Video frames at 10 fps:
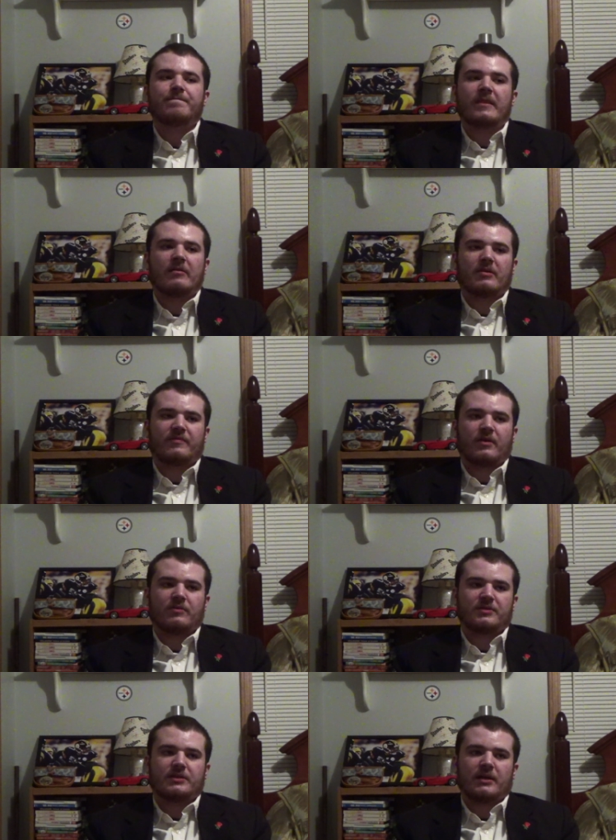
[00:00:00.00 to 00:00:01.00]
Not my
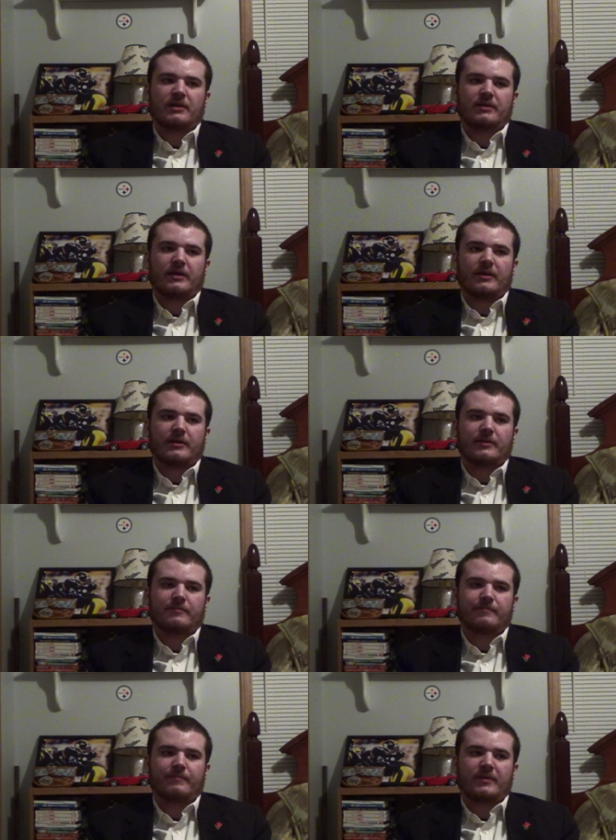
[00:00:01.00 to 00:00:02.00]
father's side,
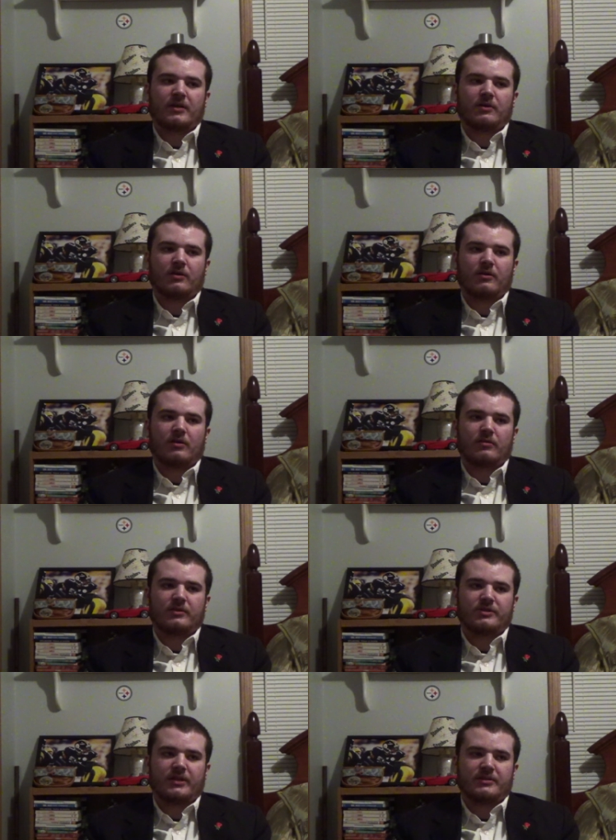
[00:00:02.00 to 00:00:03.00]
and that hurt our
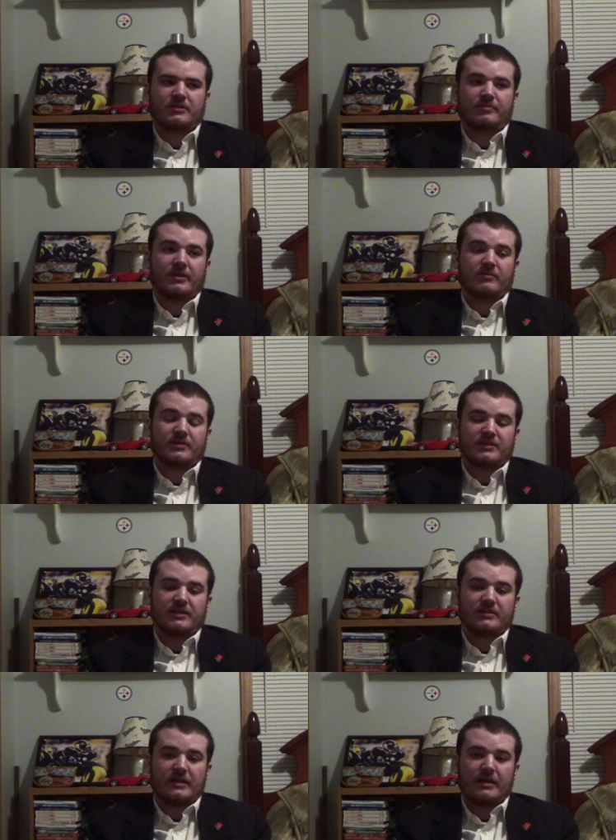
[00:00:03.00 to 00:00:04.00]
chances of being able to see
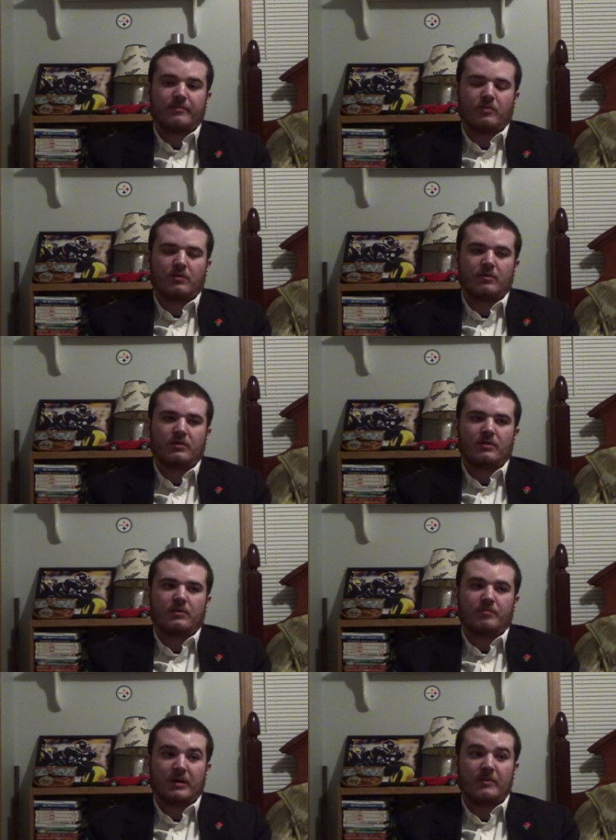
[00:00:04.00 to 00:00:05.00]
his dad more.
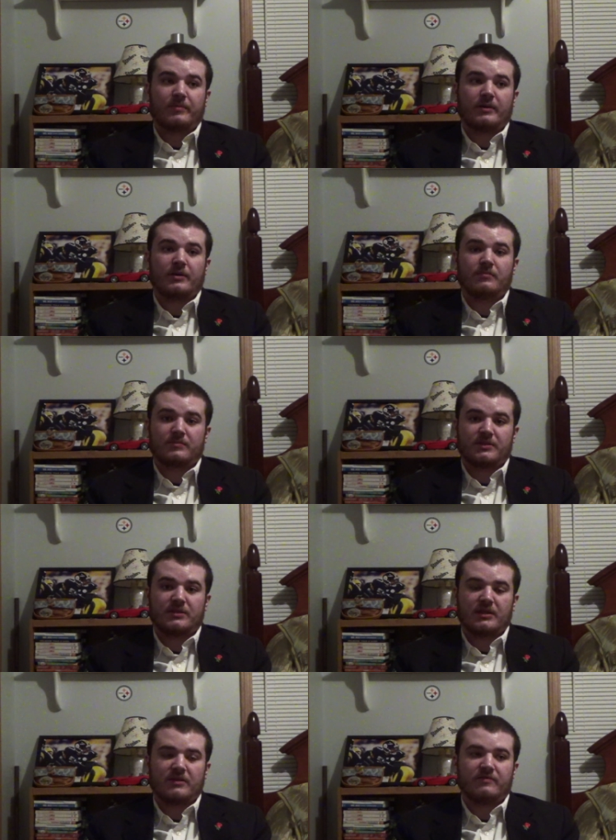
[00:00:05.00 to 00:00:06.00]
Poppy,
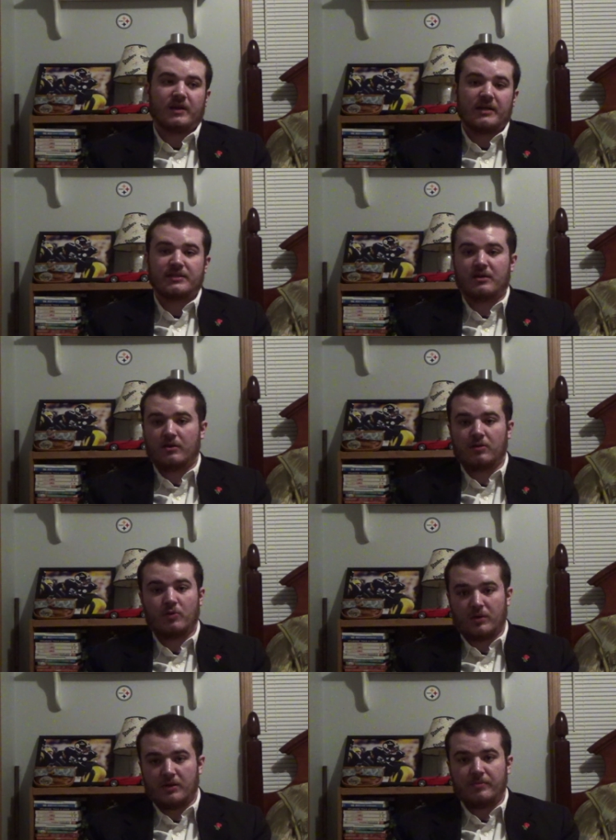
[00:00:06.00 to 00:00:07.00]
Steve, I saw
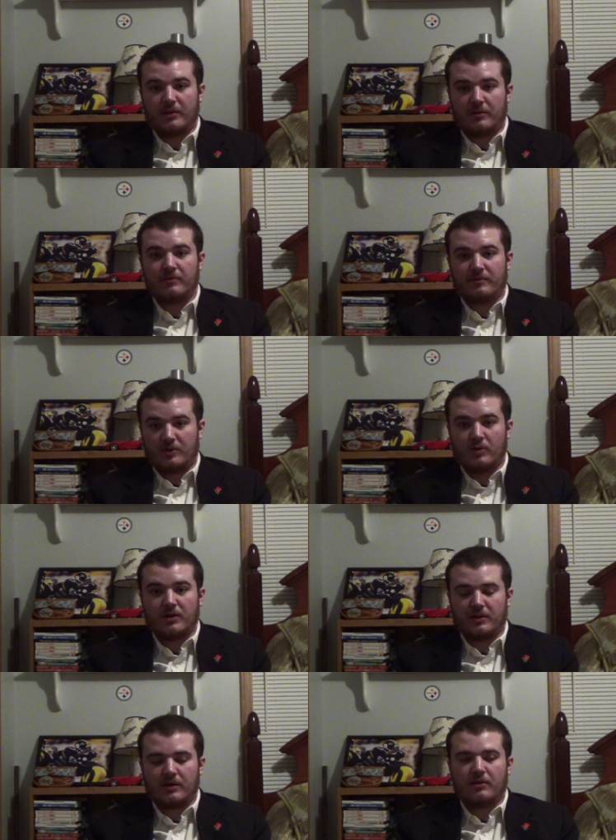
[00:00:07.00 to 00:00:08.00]
quite a bit, quite
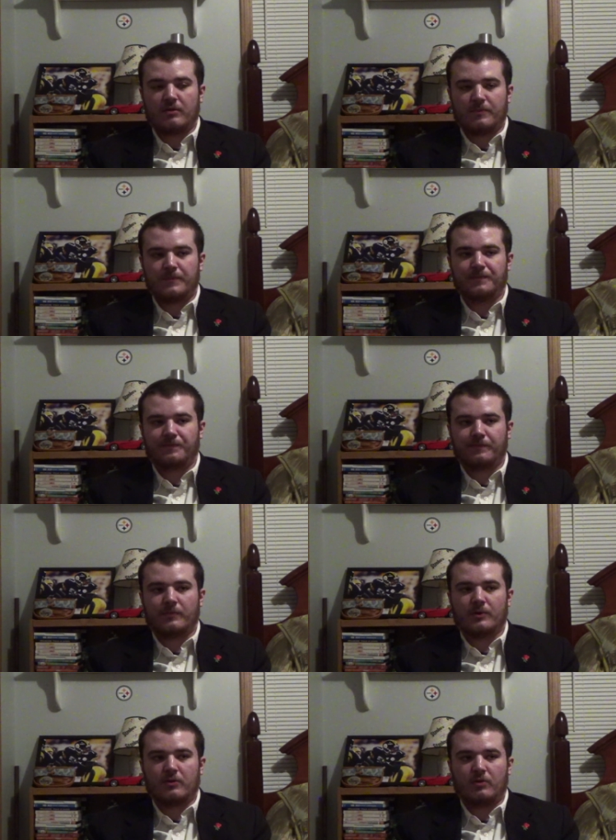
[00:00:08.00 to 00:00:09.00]
a lot.
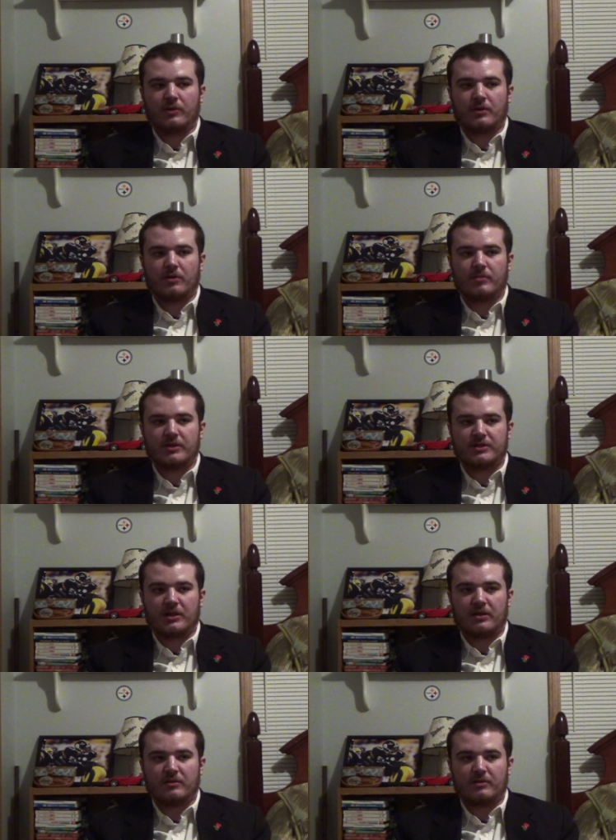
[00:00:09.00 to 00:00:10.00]
Early on in my
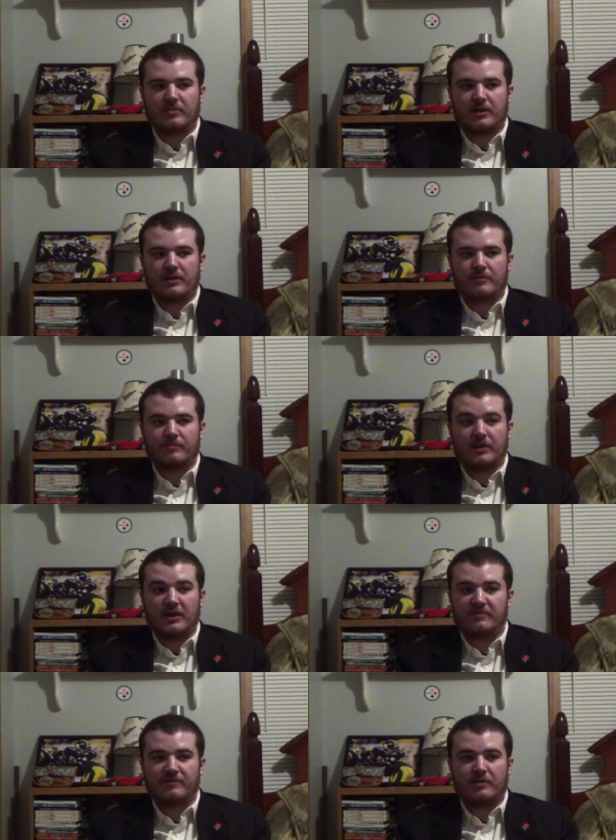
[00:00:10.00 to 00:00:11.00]
child in my
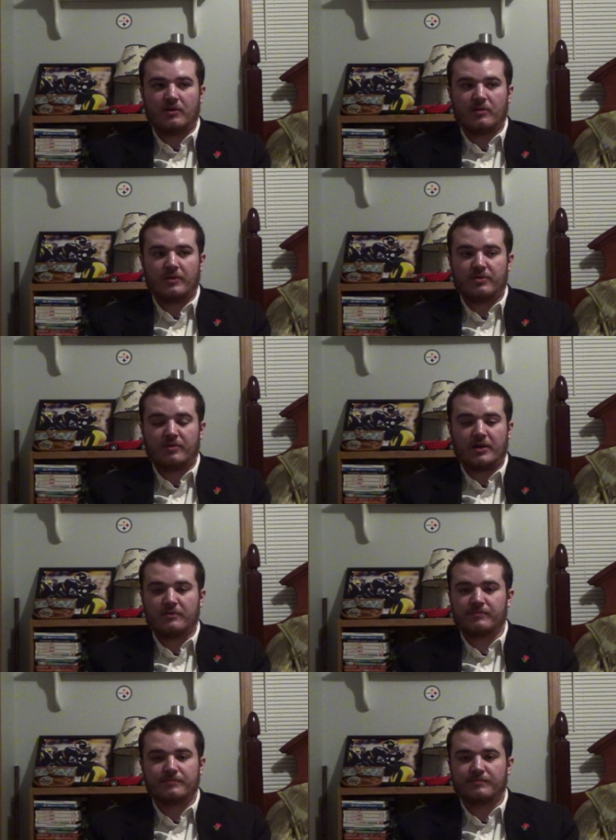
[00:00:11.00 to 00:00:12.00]
life and all the way
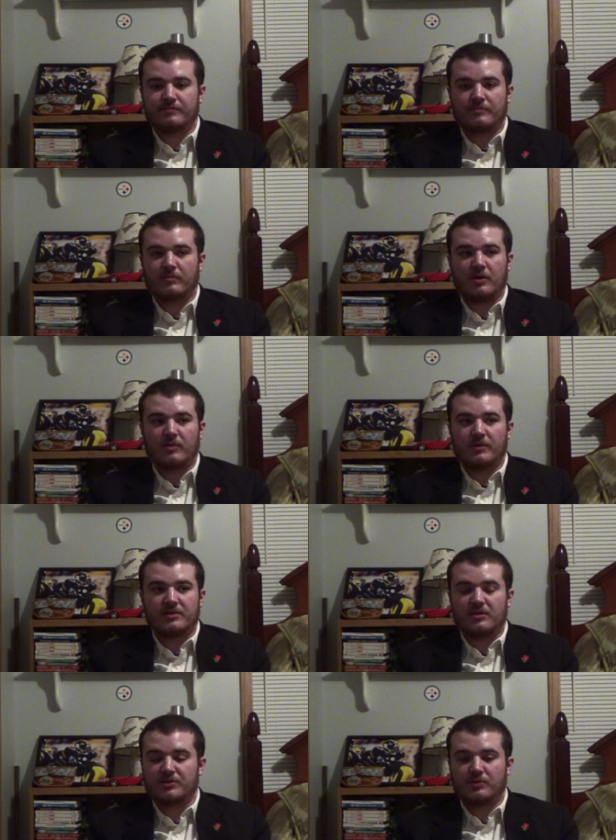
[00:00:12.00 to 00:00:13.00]
throughout all the way
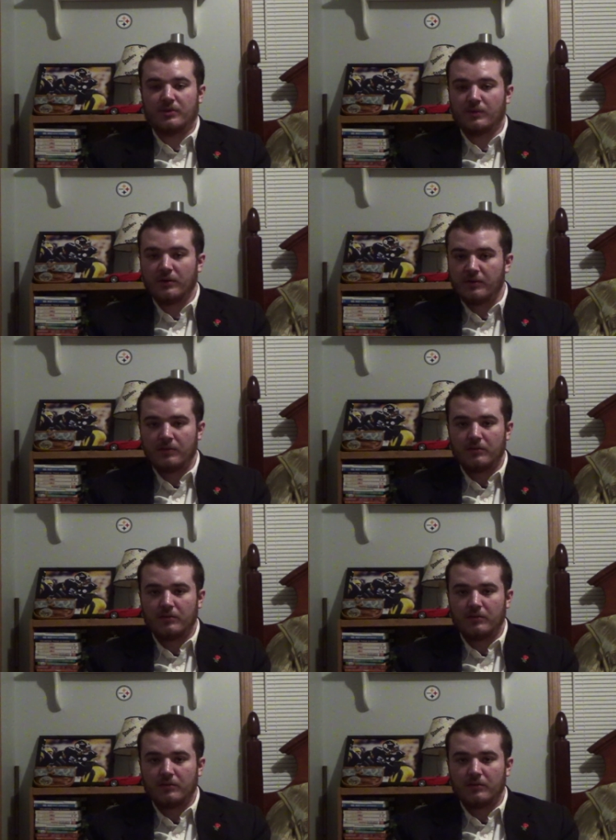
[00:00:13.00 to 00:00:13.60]
until I was twenty one.